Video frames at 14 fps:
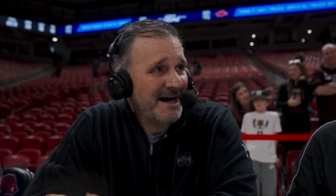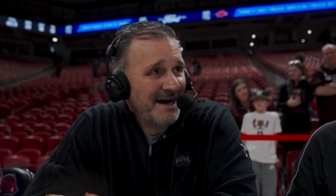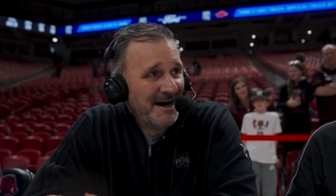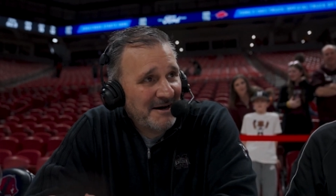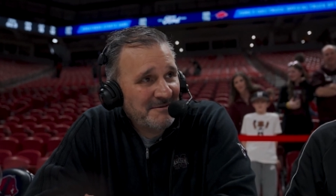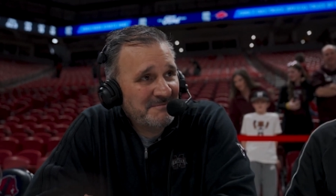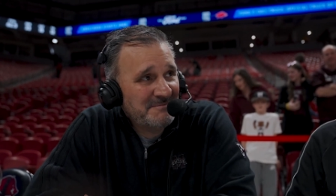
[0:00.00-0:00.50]

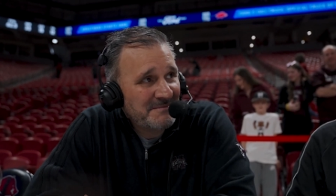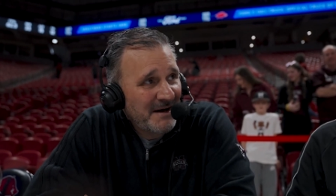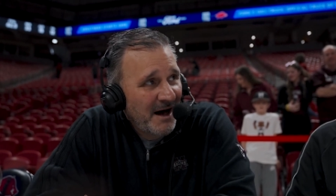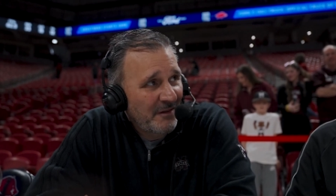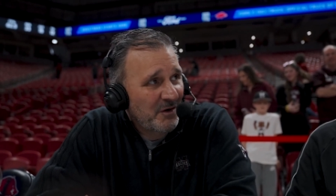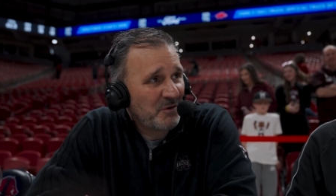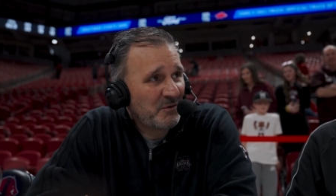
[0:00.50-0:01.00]
um,
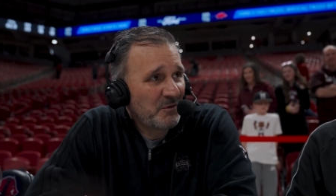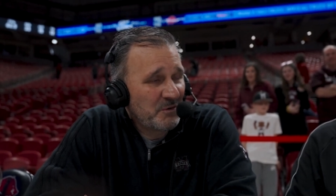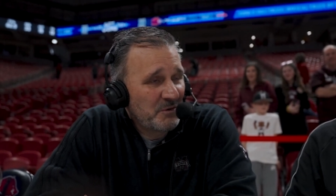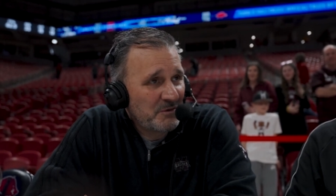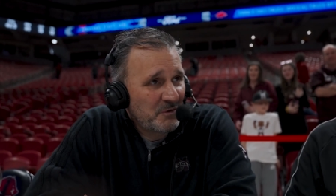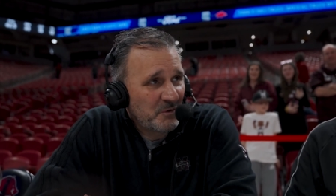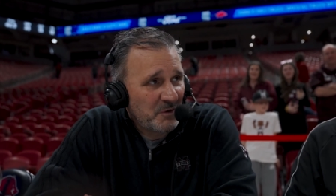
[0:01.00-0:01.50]
although
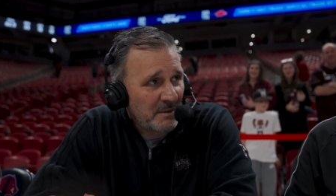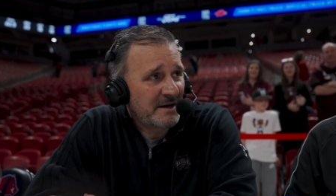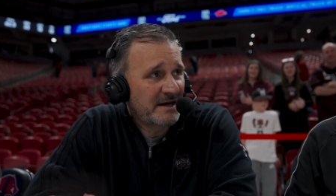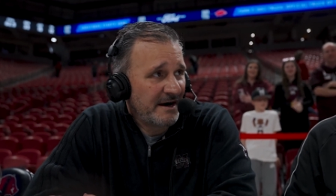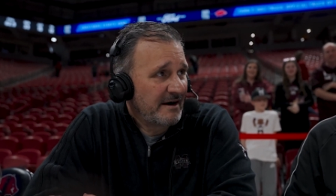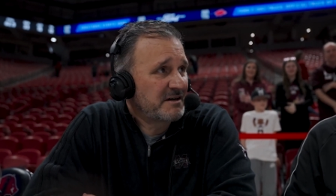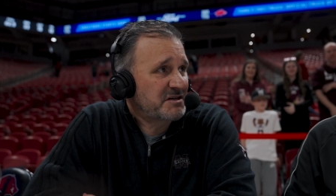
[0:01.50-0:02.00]
Will
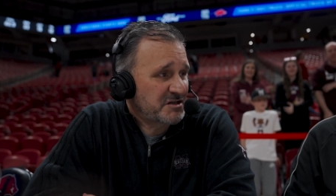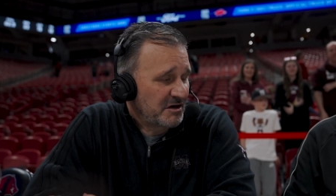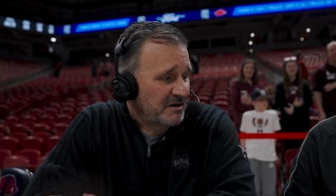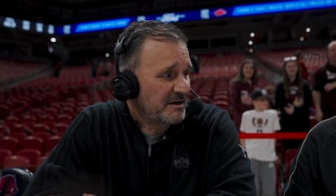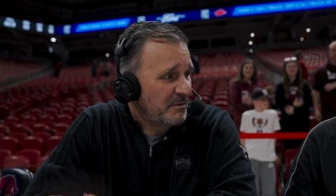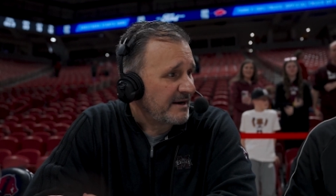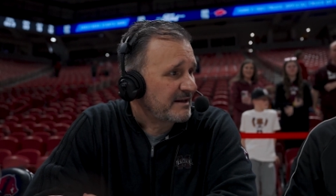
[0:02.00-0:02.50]
McNair
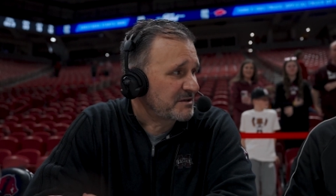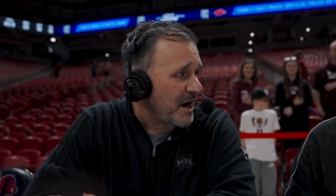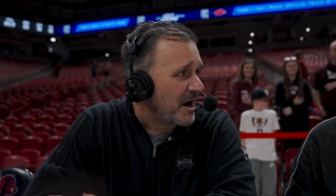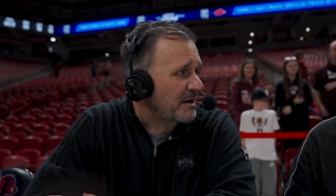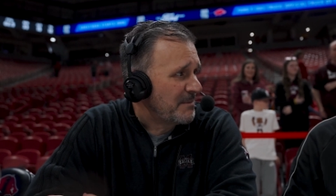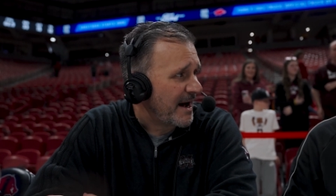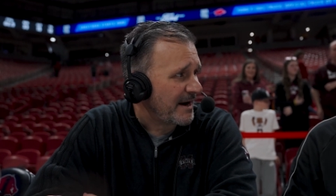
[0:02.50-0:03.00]
certainly wanted to
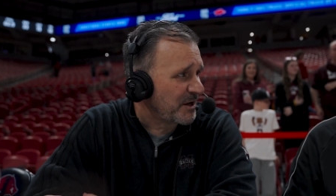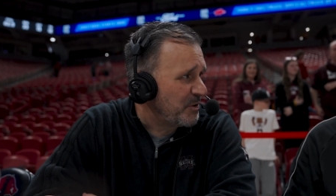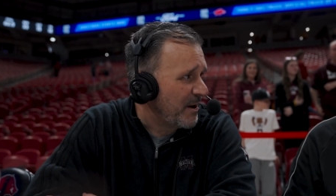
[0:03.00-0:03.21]
talk about it